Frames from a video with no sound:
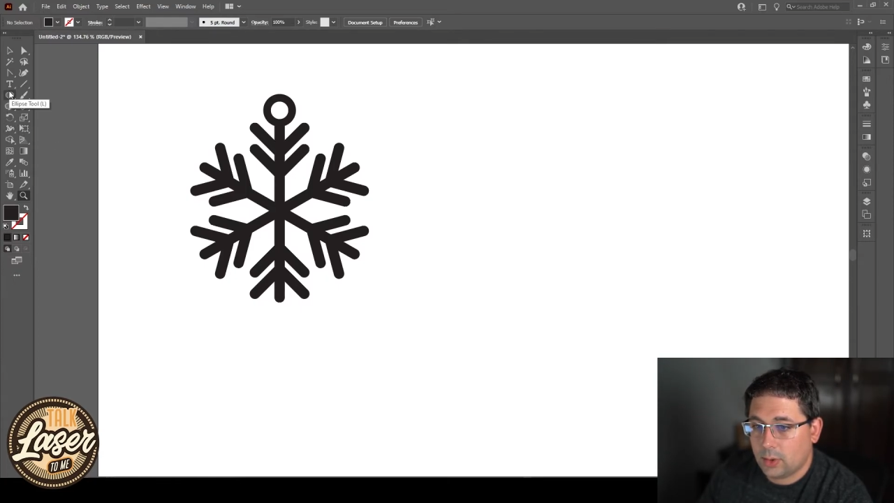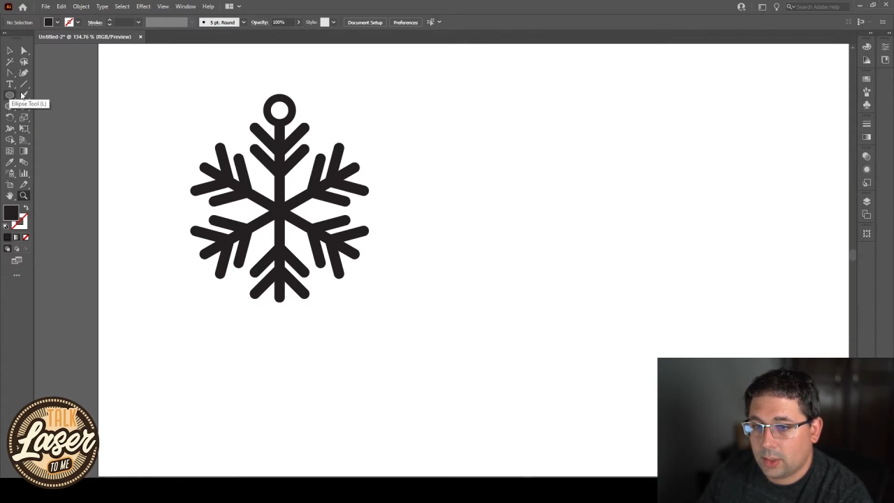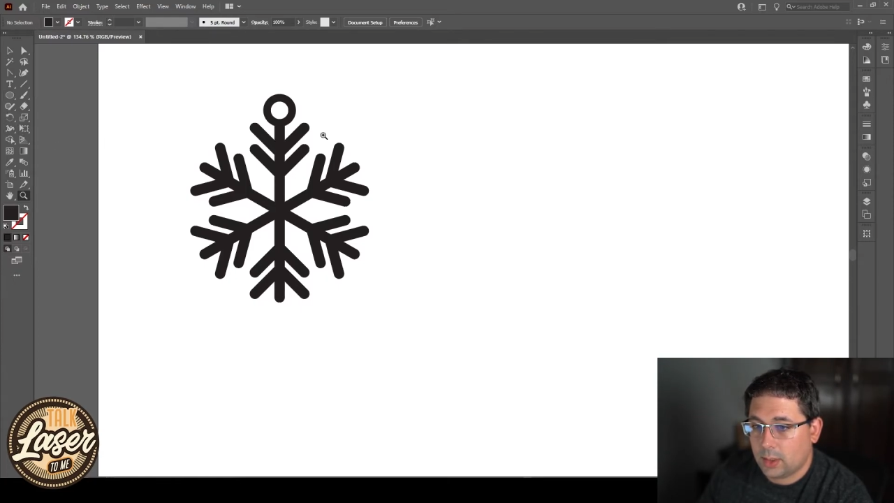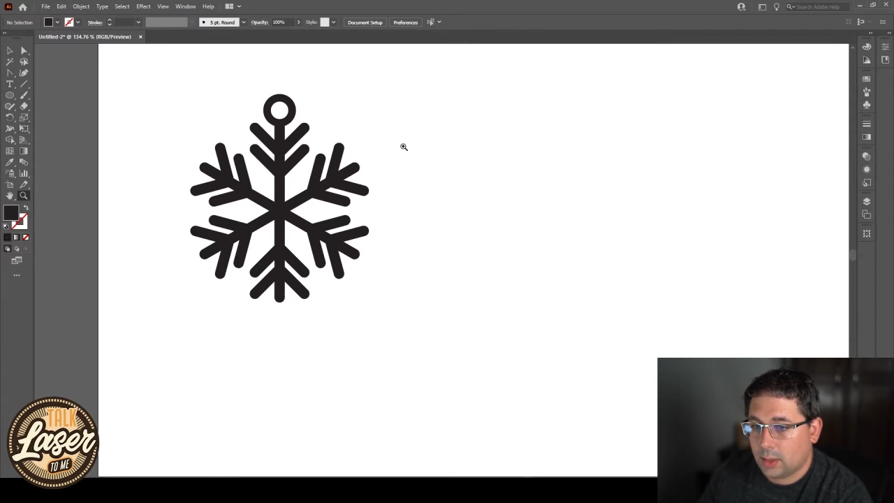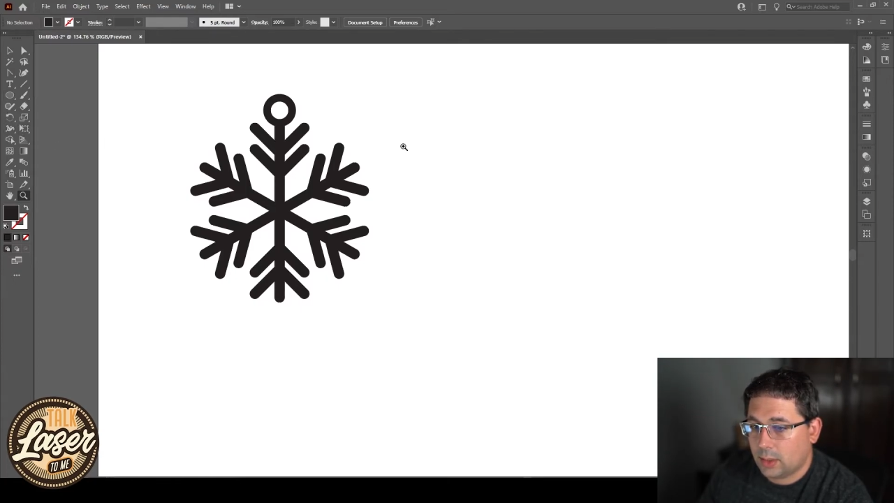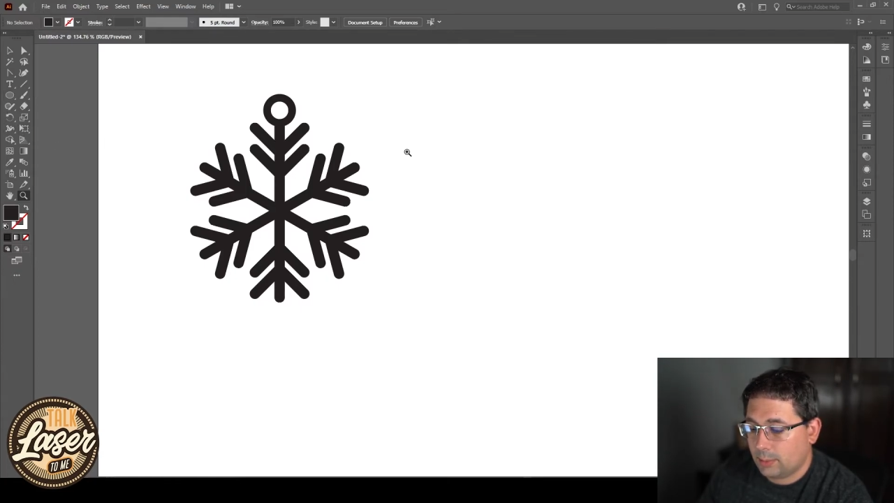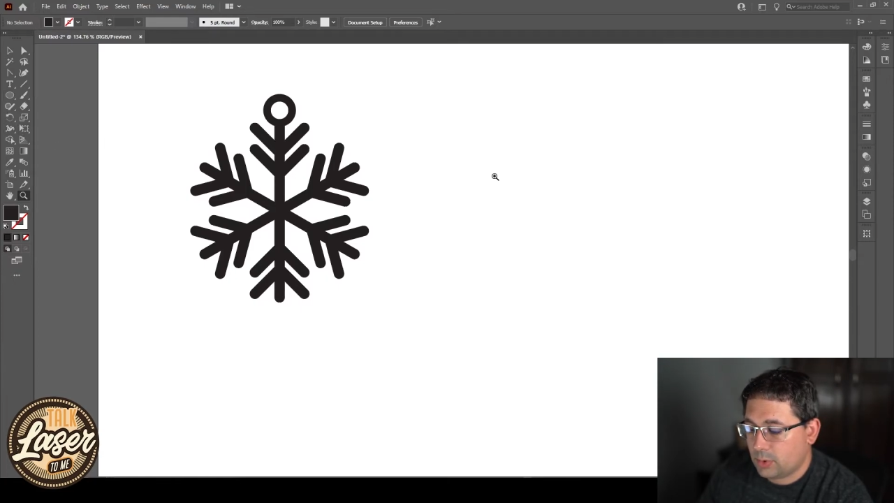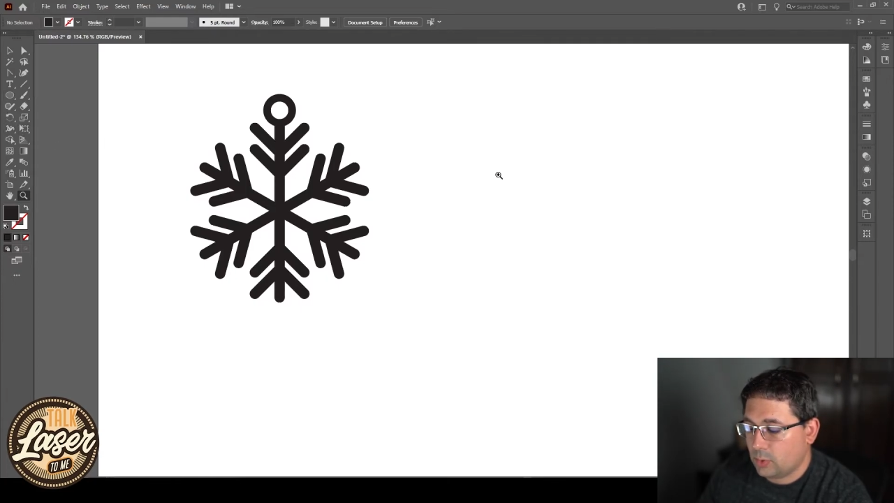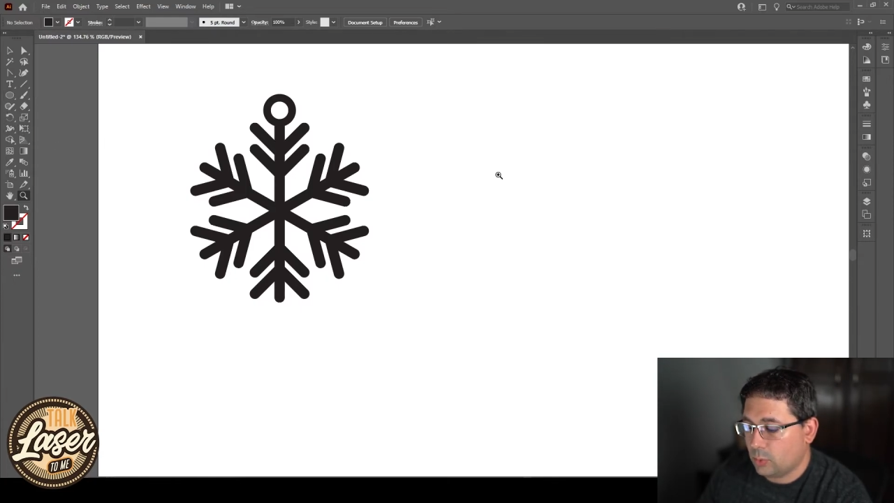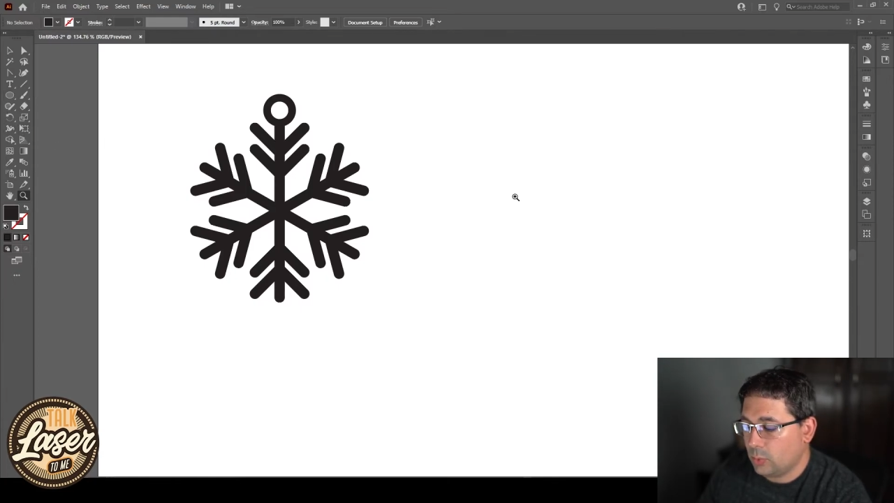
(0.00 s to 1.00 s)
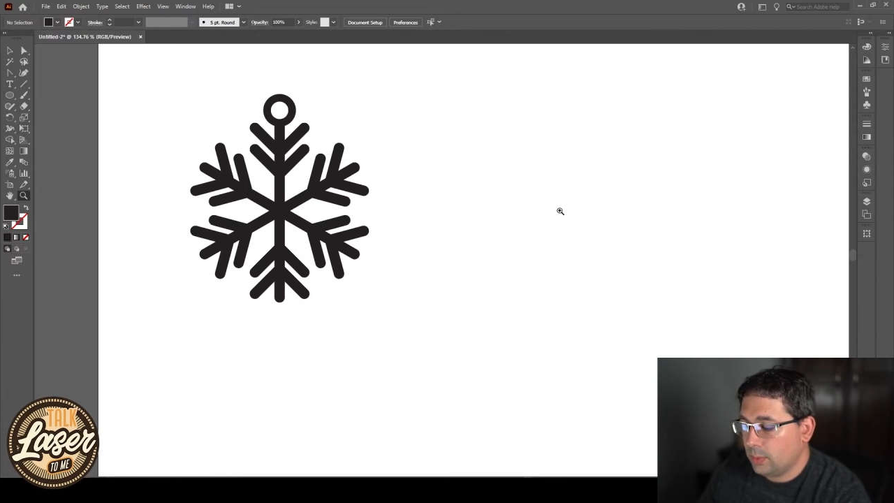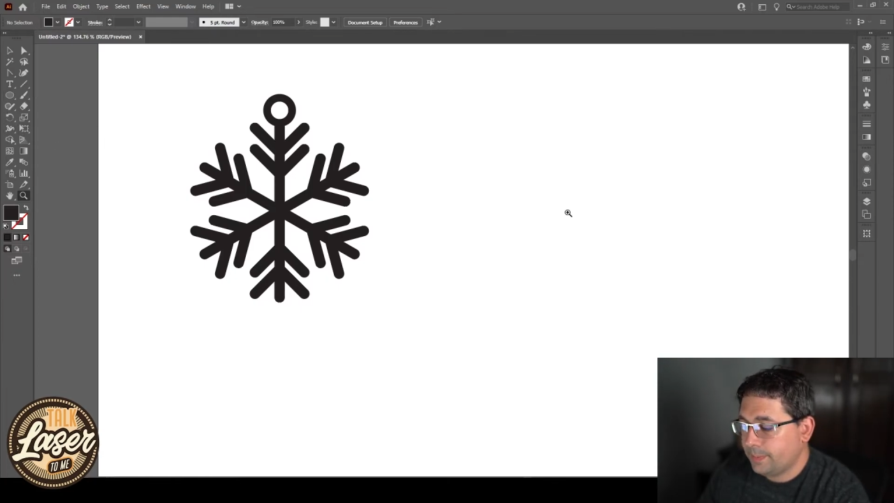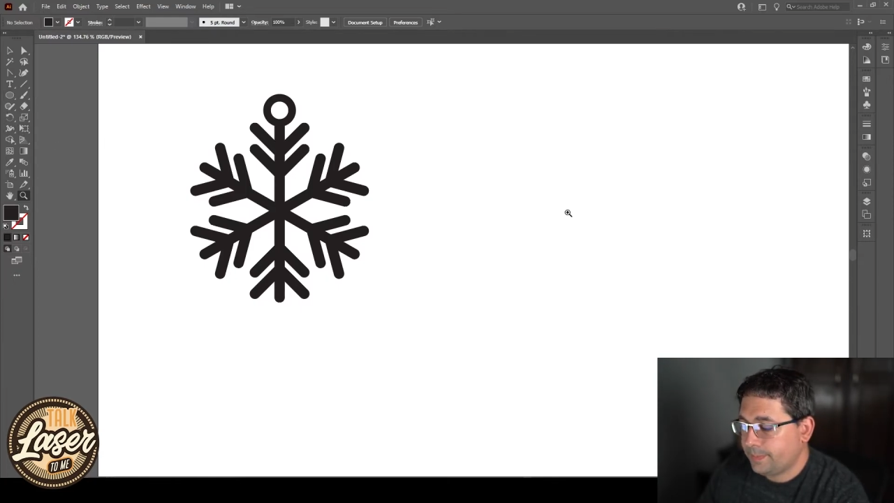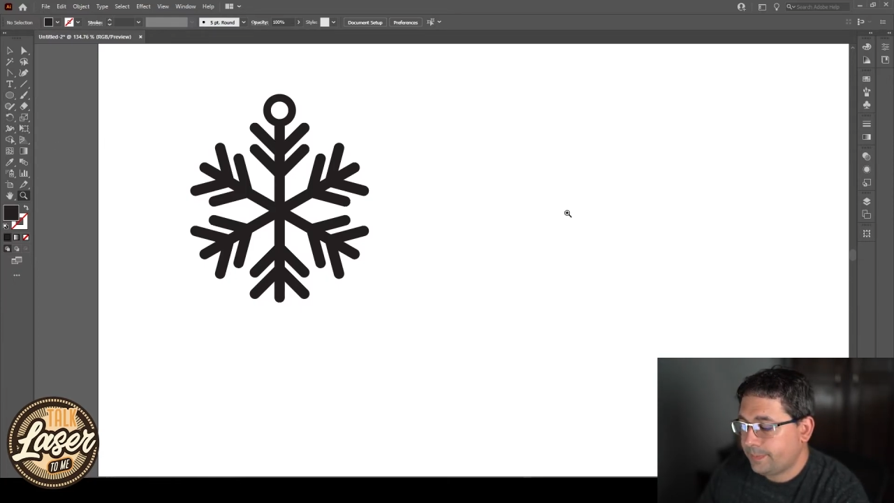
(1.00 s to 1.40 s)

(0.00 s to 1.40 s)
the Ellipse tool,